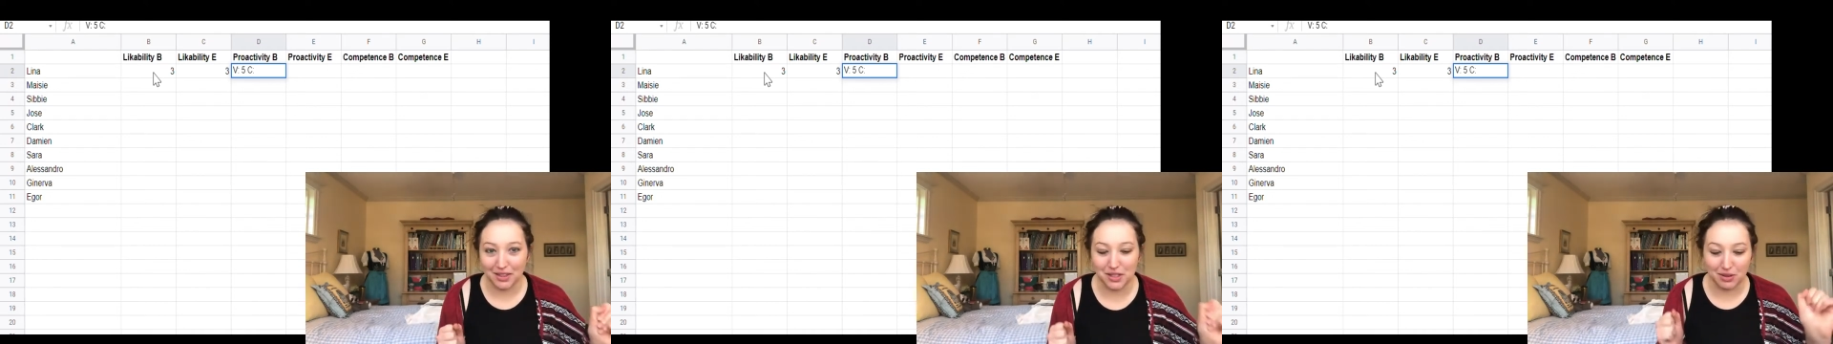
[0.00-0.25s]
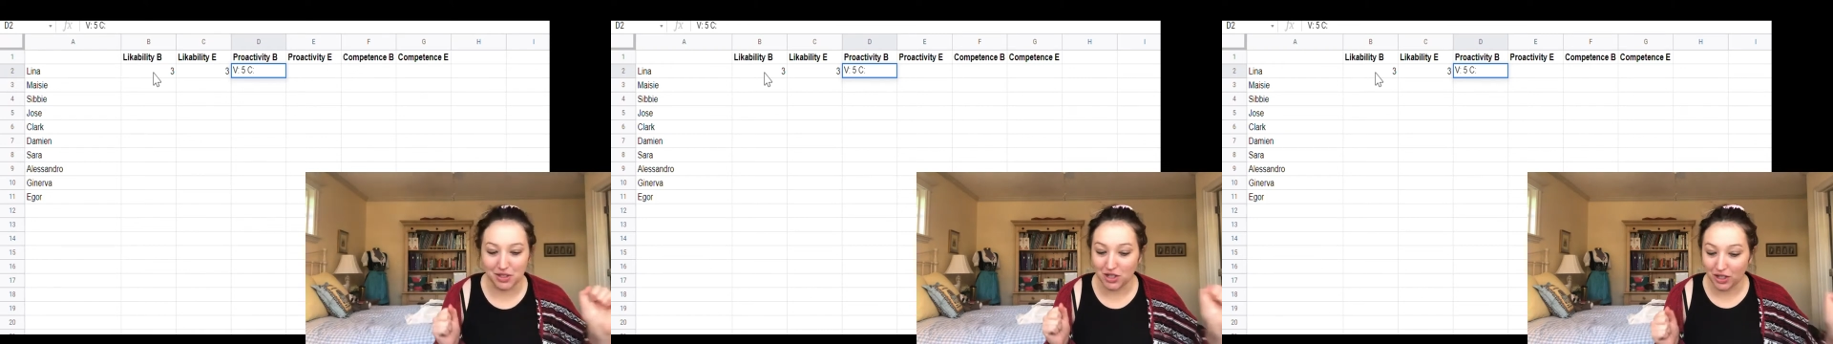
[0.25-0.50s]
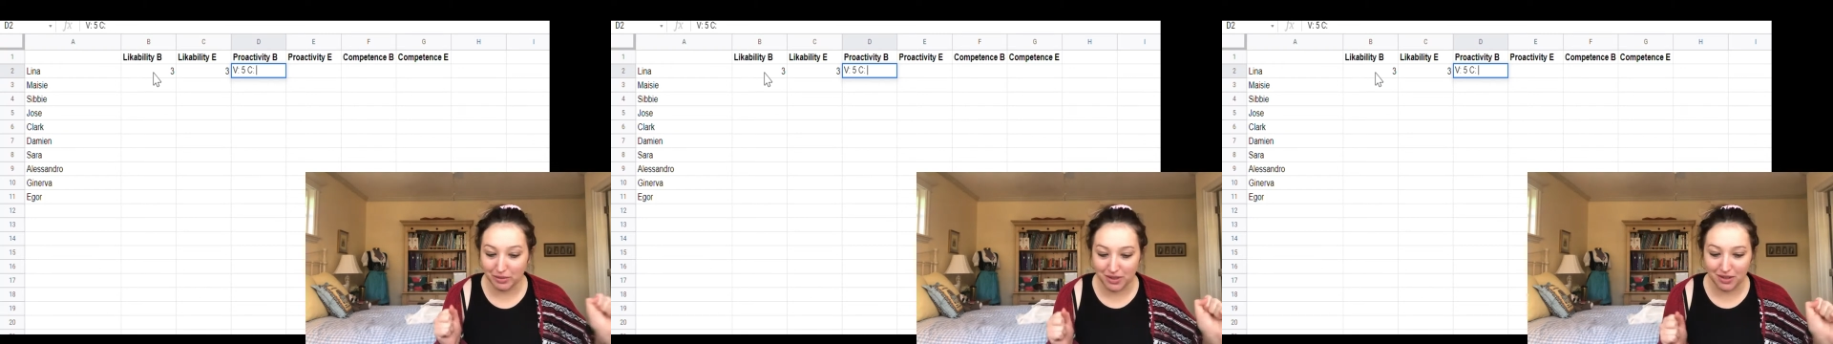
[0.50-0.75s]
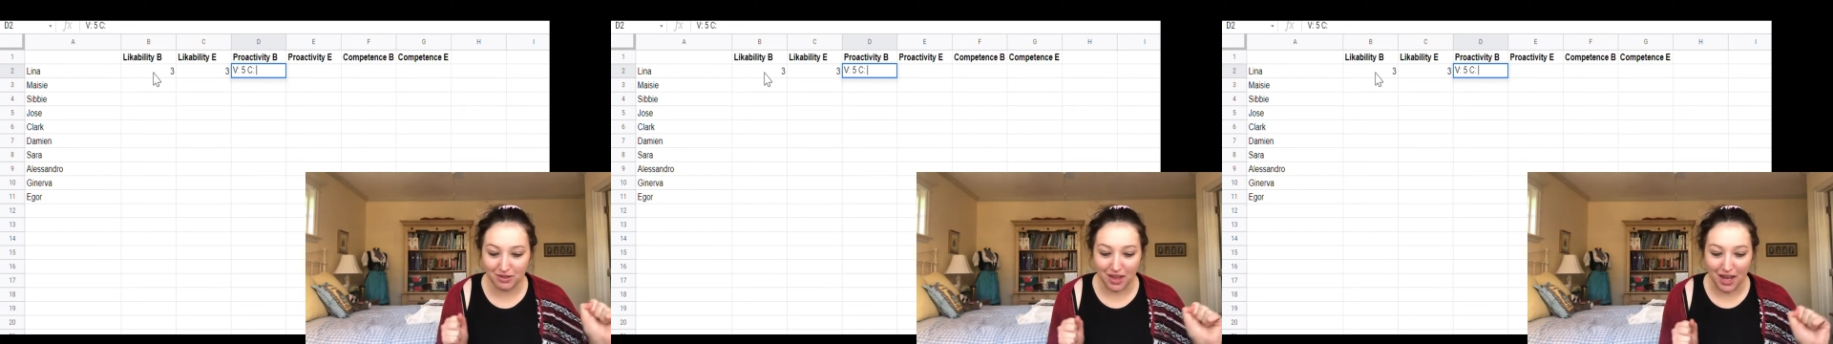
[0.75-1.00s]
So in terms
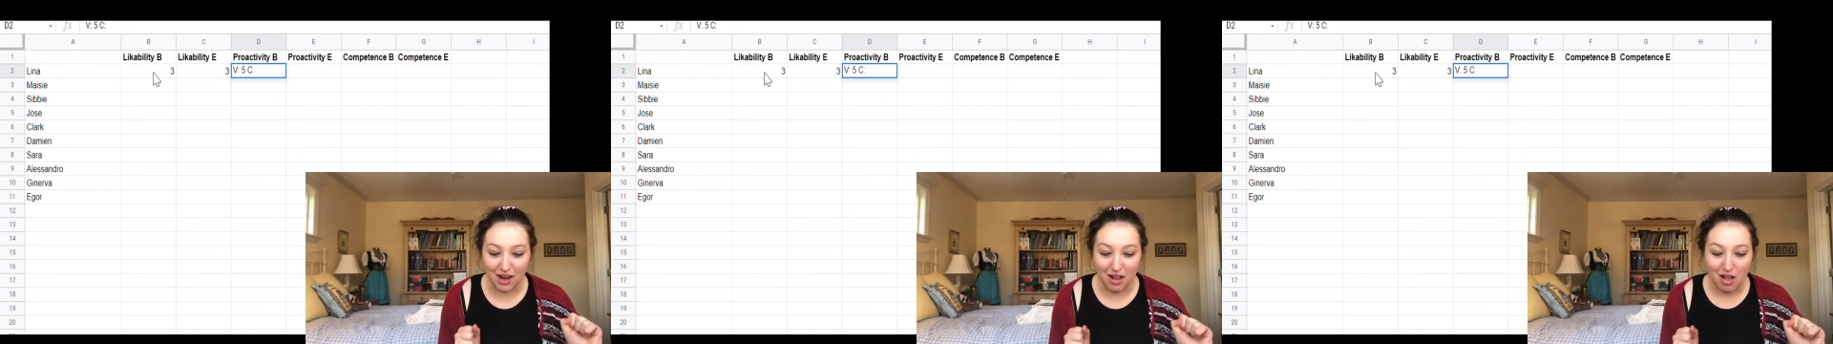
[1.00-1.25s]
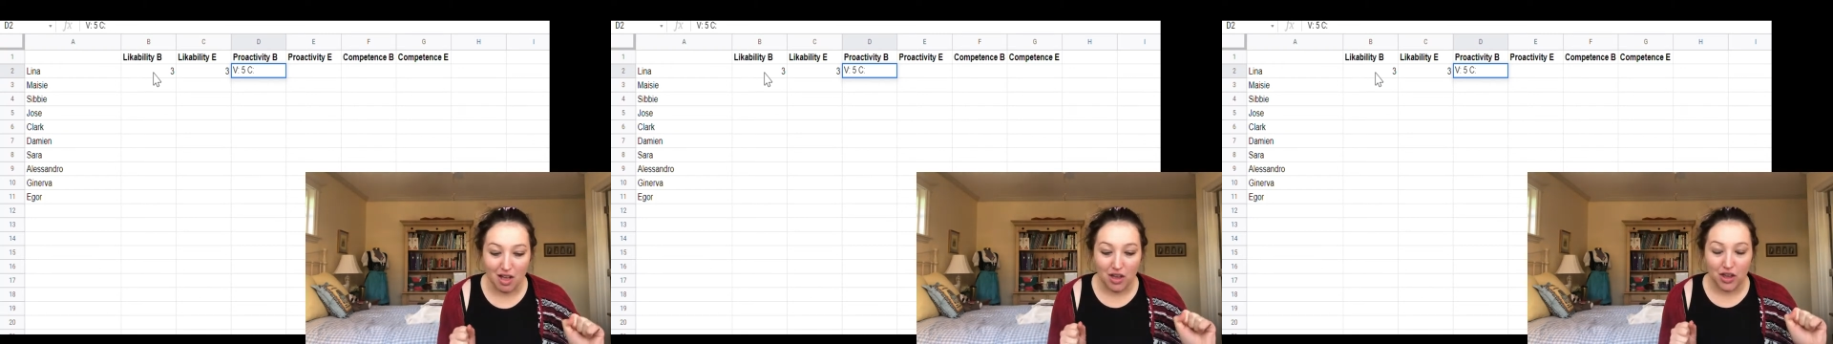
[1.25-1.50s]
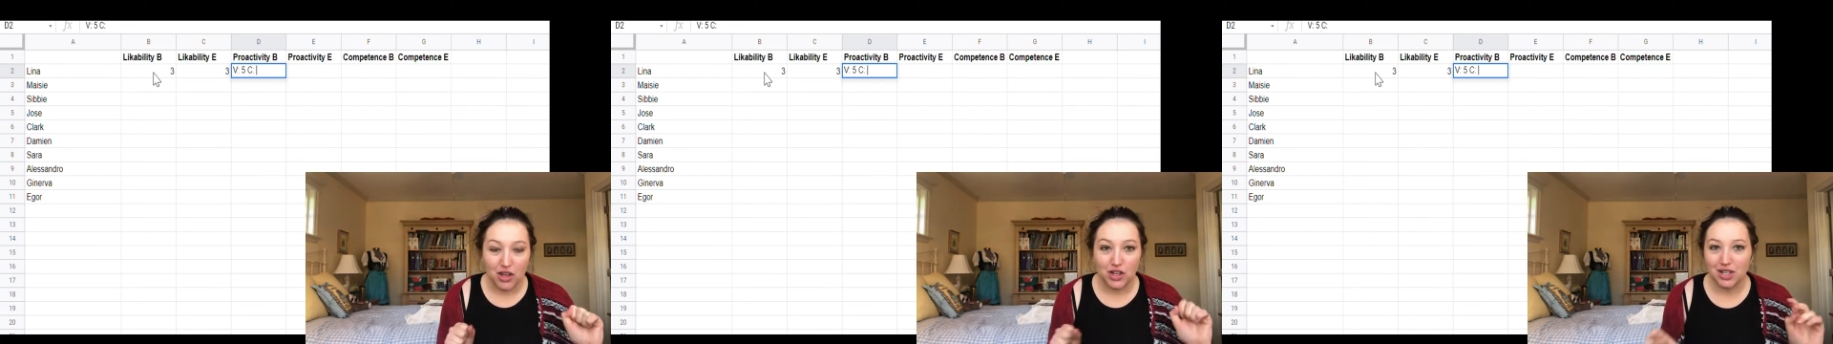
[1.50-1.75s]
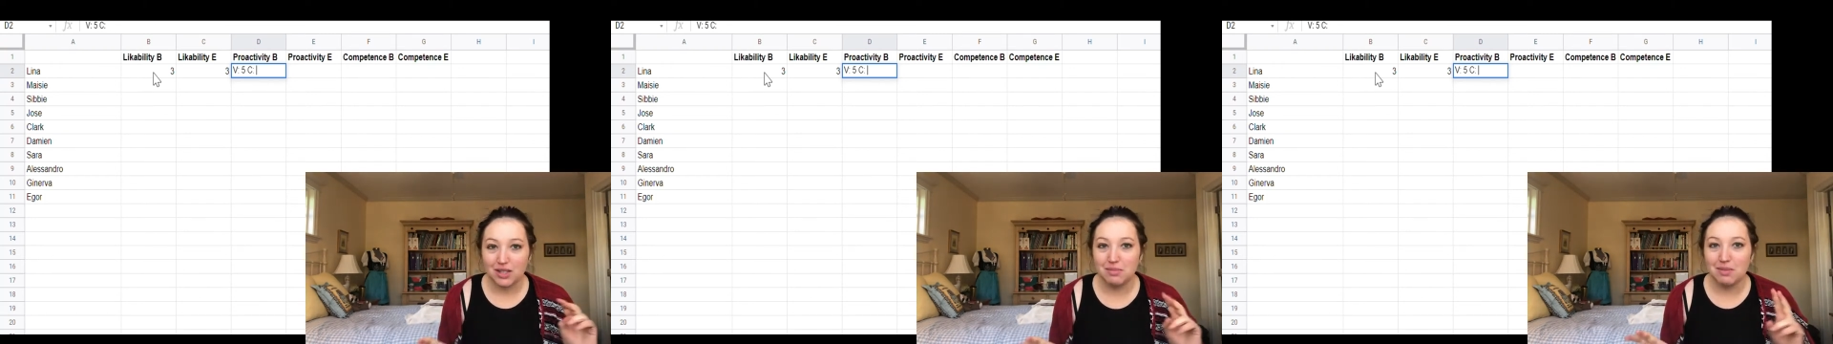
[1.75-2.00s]
of that,
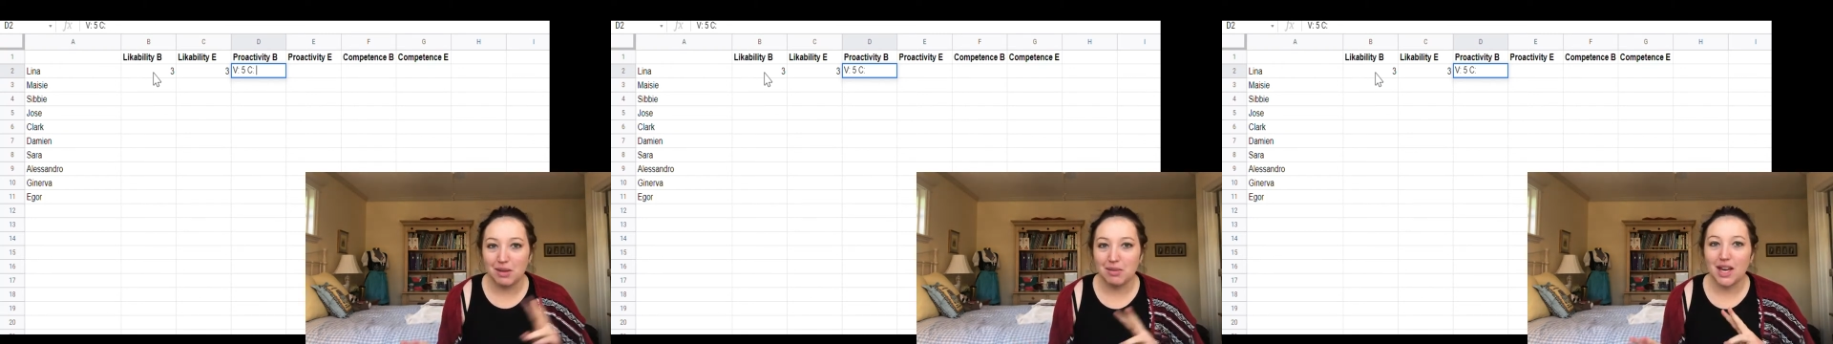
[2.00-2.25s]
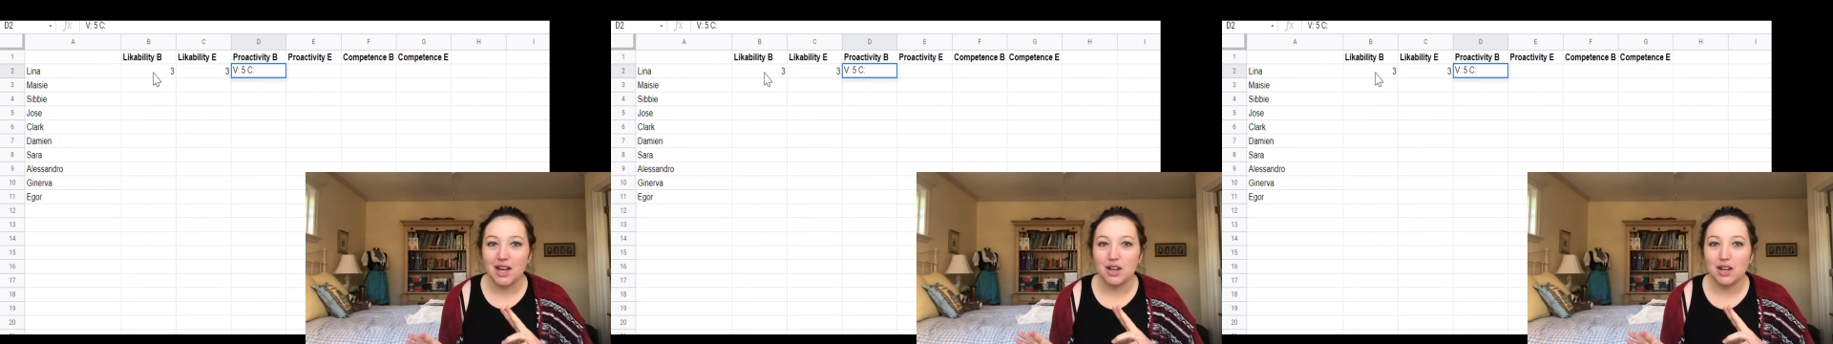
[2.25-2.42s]
She's maybe at